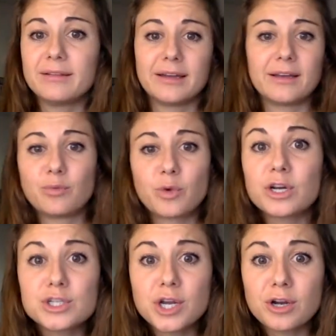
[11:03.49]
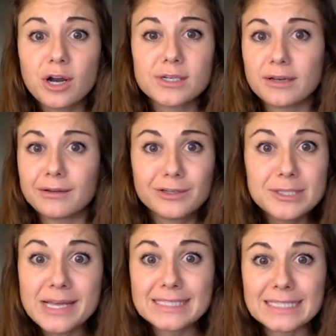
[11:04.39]
Like, where did you get your hair done? It looks
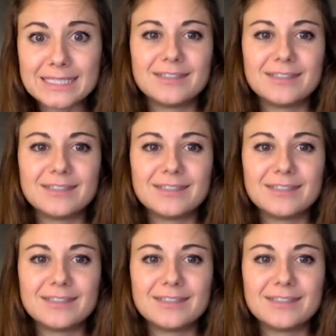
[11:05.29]
amazing.